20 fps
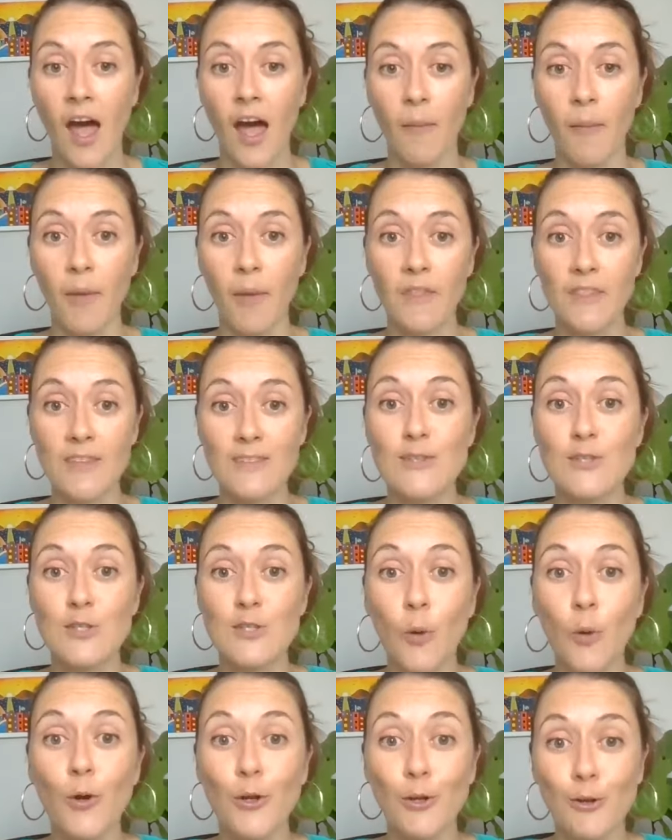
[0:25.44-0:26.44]
And this is
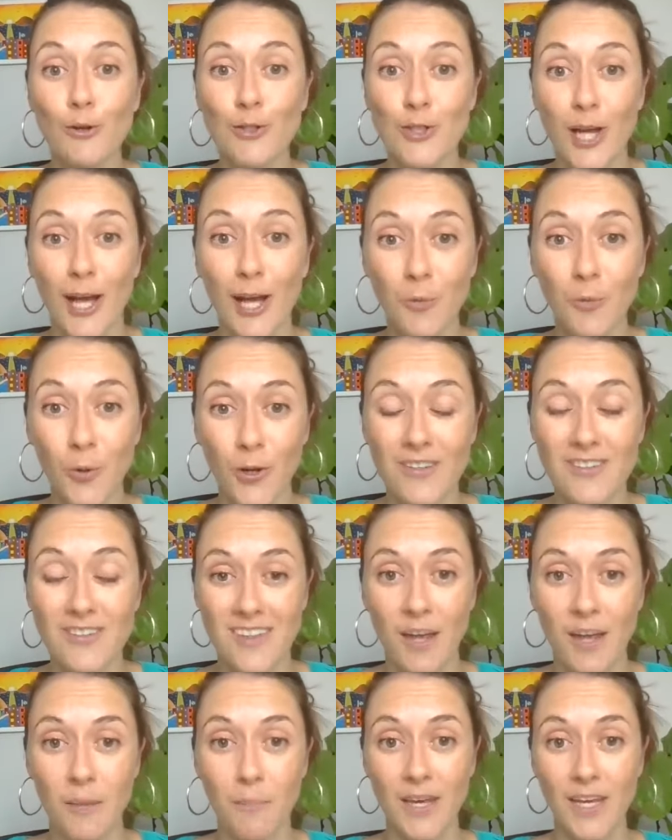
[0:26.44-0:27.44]
not what your child wants.
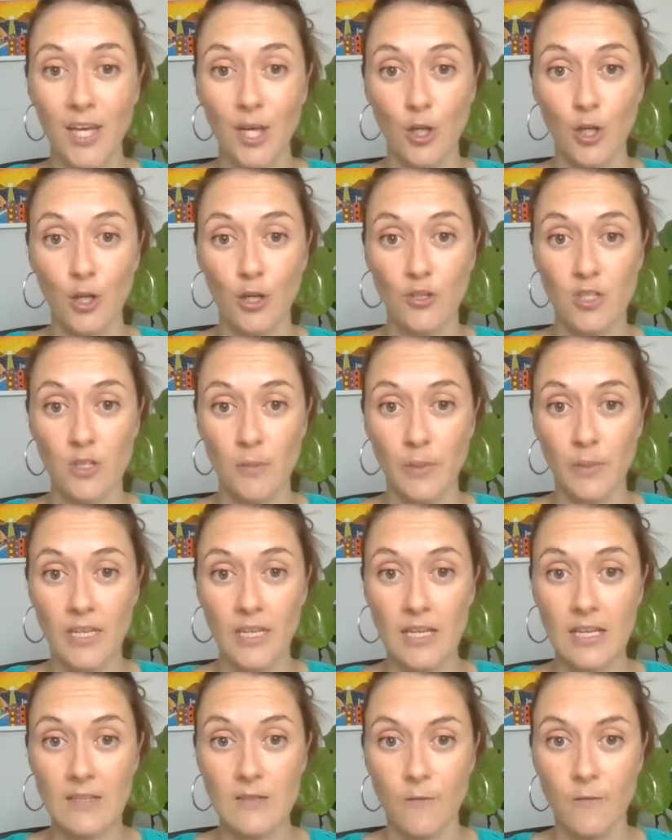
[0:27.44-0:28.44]
They are begging you to
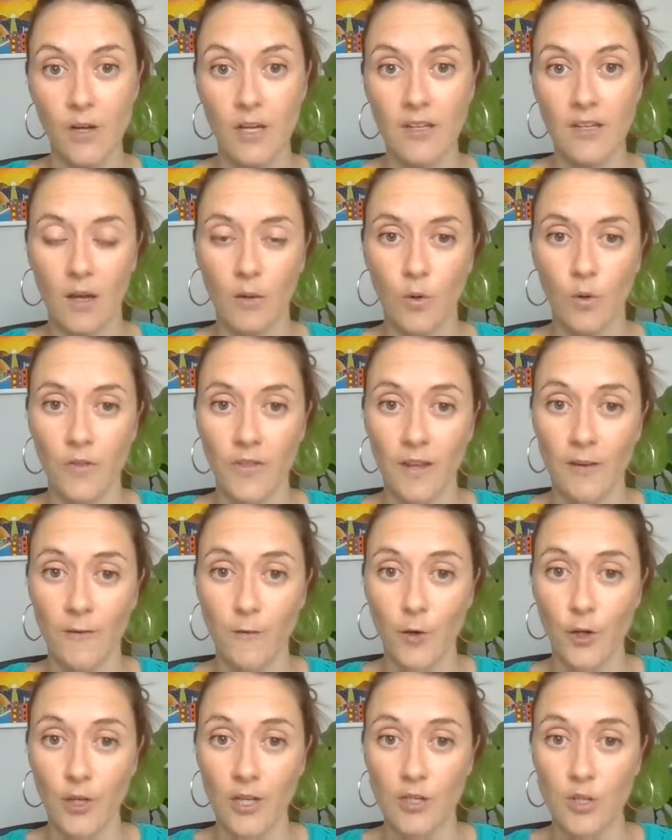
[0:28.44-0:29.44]
please find out what their
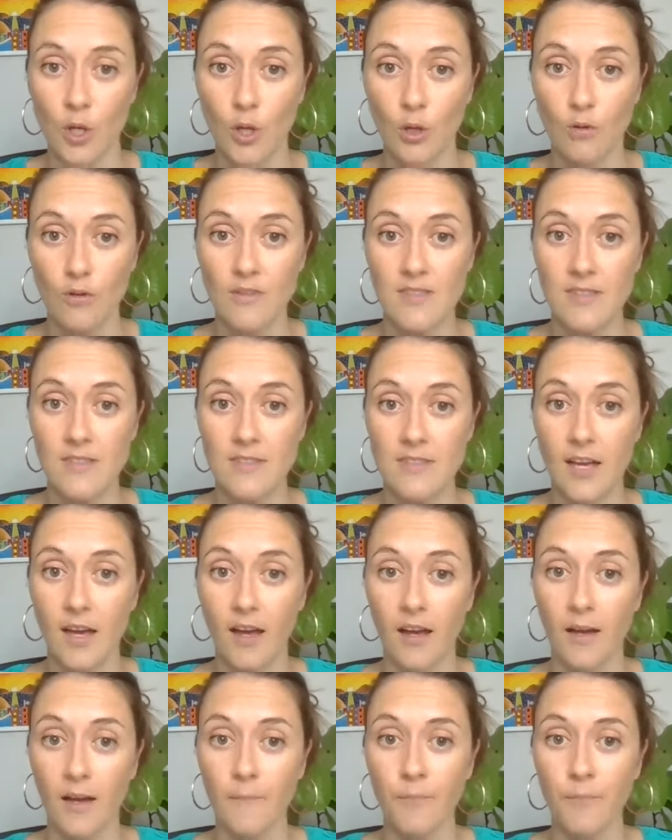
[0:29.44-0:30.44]
food intolerances
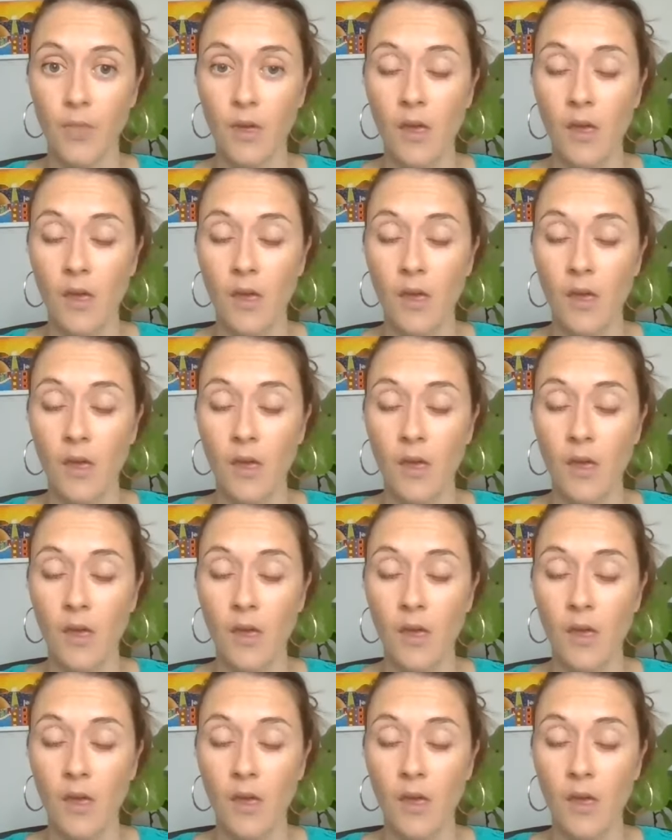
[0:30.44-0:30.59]
are.